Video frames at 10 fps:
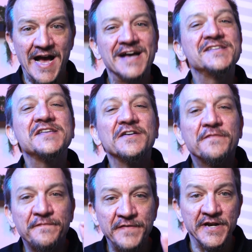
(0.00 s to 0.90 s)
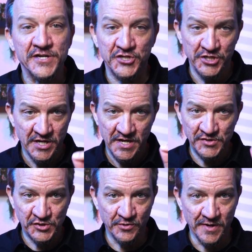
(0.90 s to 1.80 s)
I said finish a
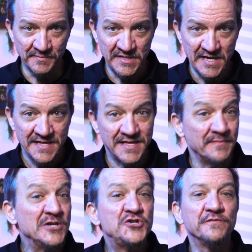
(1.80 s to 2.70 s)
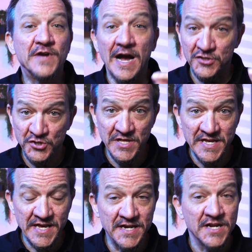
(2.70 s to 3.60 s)
script. That means you've gotten to
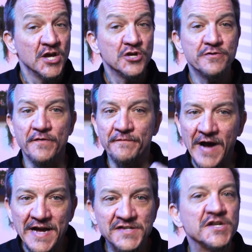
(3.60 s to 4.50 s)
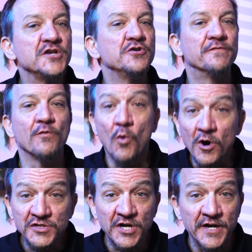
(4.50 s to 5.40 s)
the end, you've revised it, you've
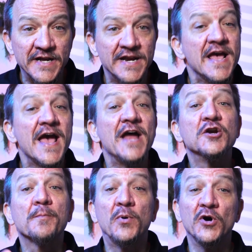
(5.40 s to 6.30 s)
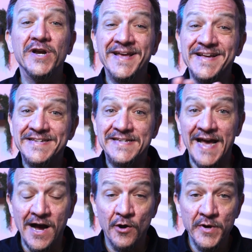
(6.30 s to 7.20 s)
worked on it, and you're putting it
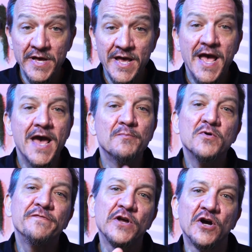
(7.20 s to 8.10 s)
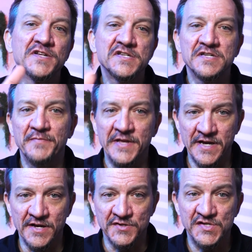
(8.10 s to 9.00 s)
down and moving on to something
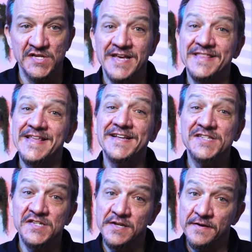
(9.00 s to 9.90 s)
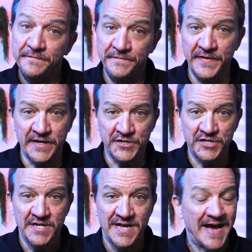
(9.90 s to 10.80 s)
else. That's
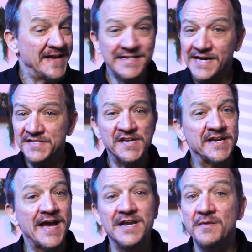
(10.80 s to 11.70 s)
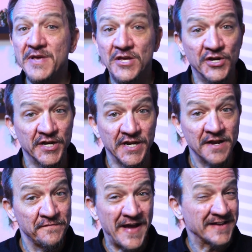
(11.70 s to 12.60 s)
finished. I did not say it had to be good.
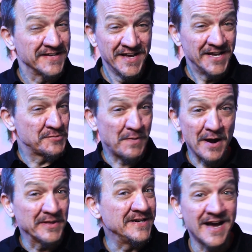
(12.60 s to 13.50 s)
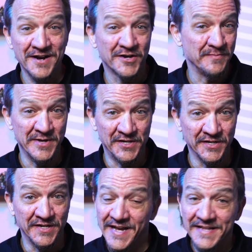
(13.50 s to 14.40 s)
In fact, it's probably not going to be
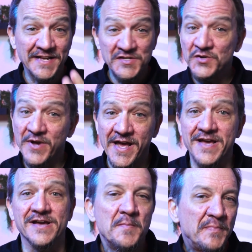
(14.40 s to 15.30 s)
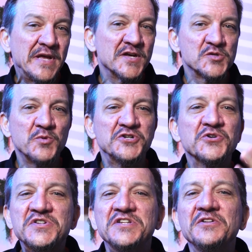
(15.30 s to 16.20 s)
good. And that's okay. Because what you're
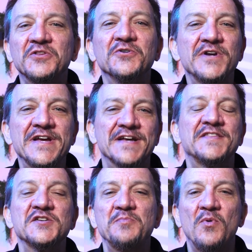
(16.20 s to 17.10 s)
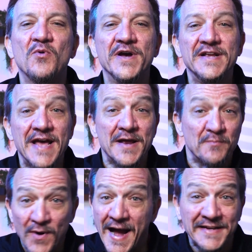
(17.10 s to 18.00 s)
still learning at this point and
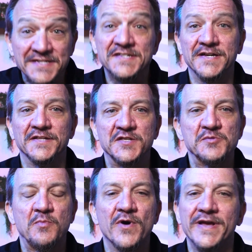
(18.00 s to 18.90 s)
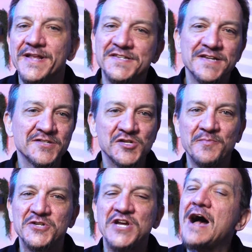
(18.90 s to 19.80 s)
practicing at this point is not so
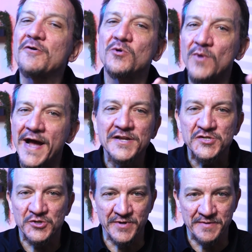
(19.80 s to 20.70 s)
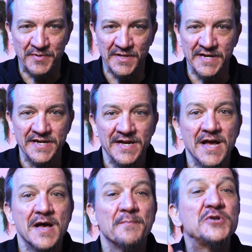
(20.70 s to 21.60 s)
much how to write a screenplay,
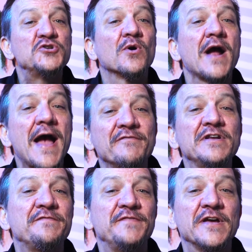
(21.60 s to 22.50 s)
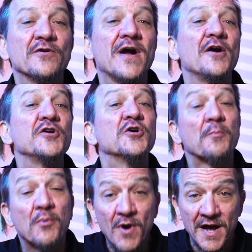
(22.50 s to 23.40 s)
but you are having to figure out your
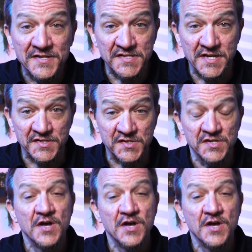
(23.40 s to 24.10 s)
process